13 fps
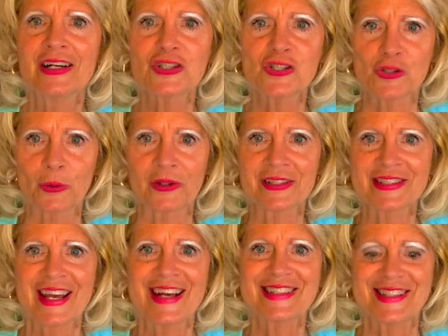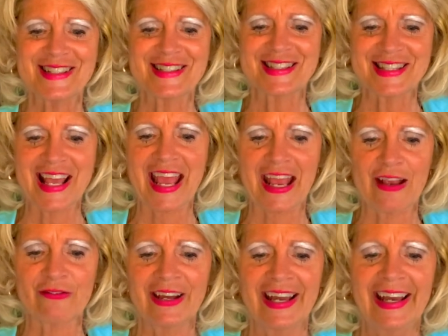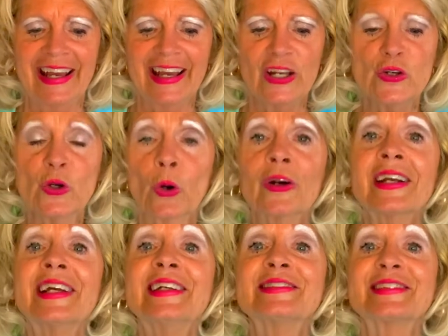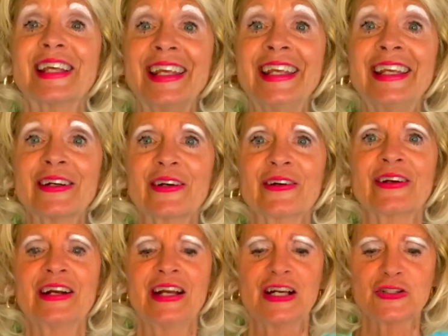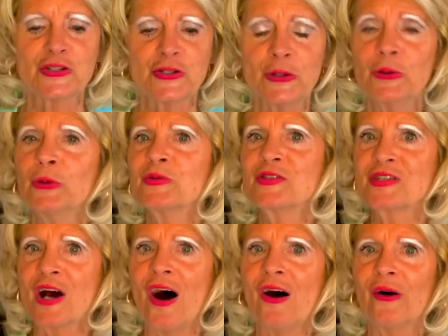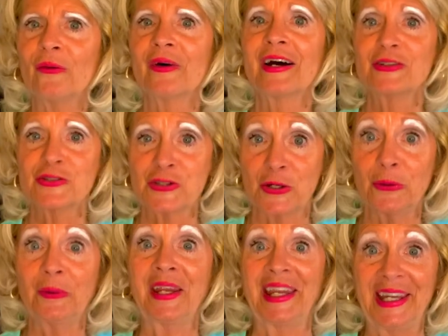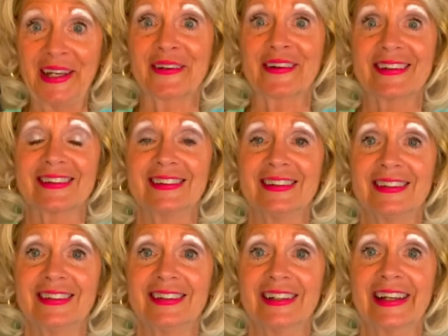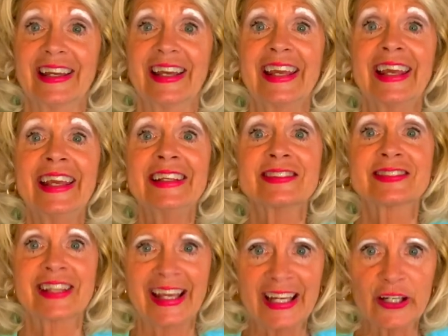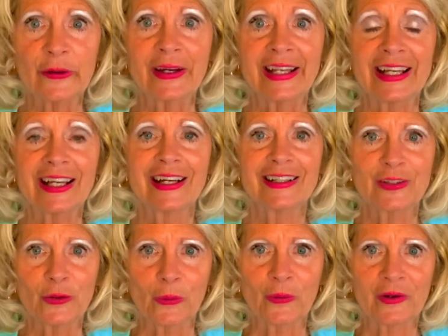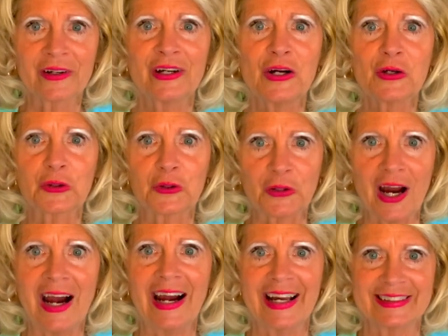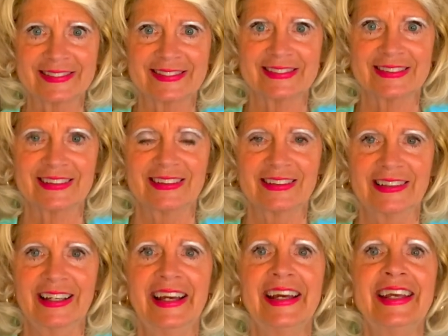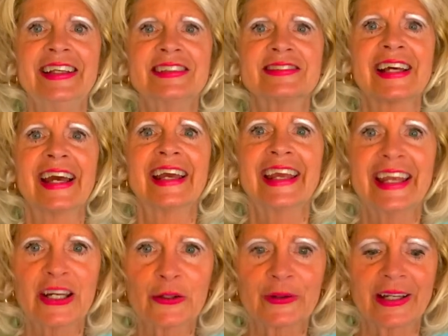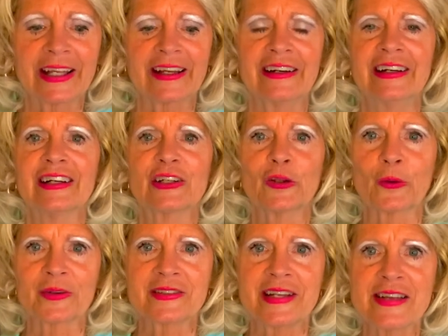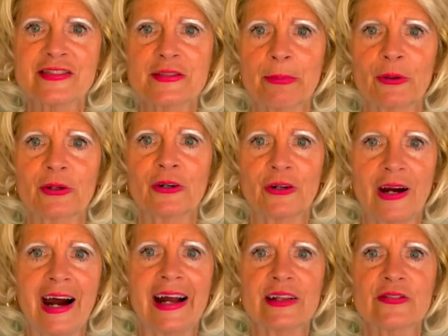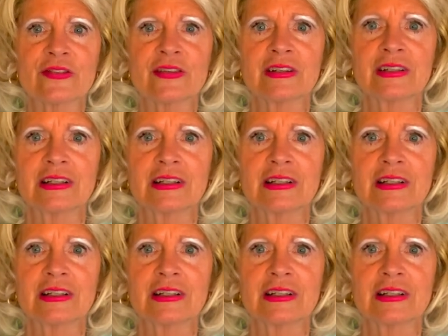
short to save, nor his ear too dull to hear. He's hearing your cries. He's hearing your desperate cries